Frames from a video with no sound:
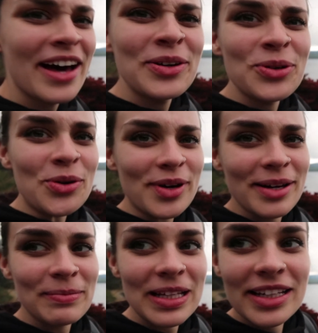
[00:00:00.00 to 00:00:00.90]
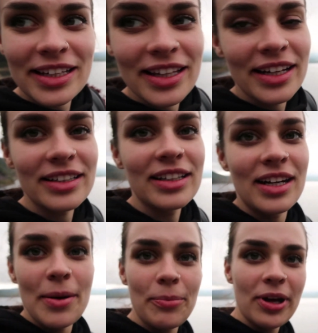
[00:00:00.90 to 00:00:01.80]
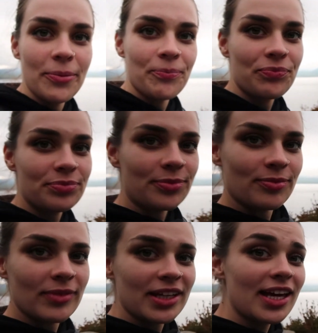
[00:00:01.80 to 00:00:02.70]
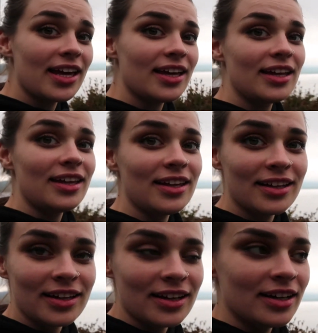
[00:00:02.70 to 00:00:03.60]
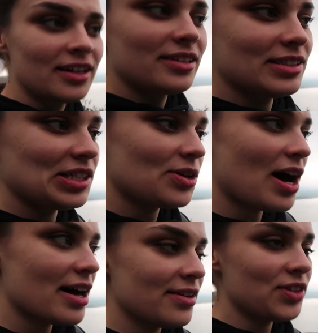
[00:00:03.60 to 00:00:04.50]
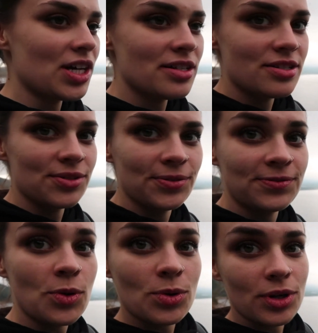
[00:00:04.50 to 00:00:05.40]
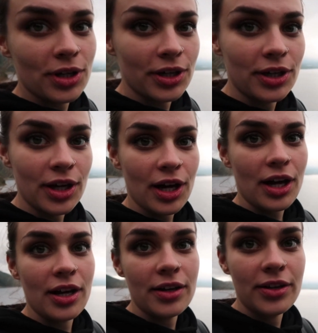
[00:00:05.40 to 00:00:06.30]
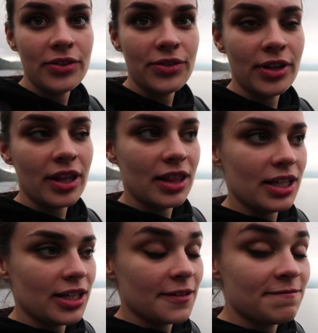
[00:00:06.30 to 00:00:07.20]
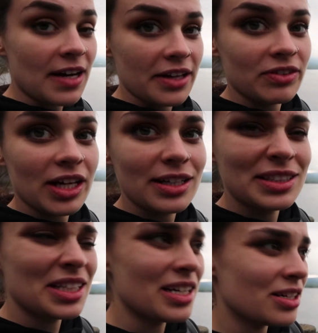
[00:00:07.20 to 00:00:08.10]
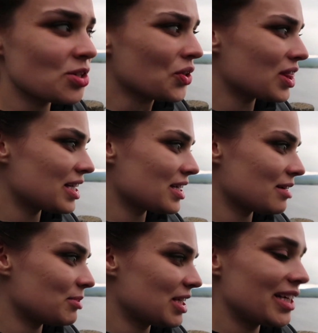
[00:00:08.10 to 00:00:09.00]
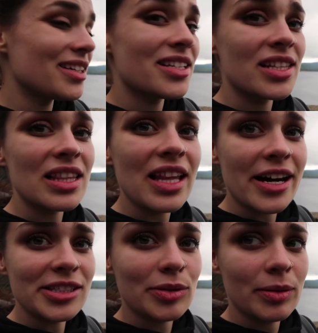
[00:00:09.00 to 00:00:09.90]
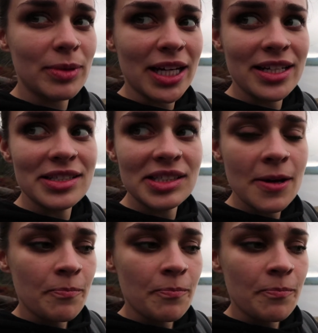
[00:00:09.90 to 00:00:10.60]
I don't know why I'm thinking that, but yeah. So I have gone to 4 of the 5 lakes, and I don't think I'm gonna get to the last one because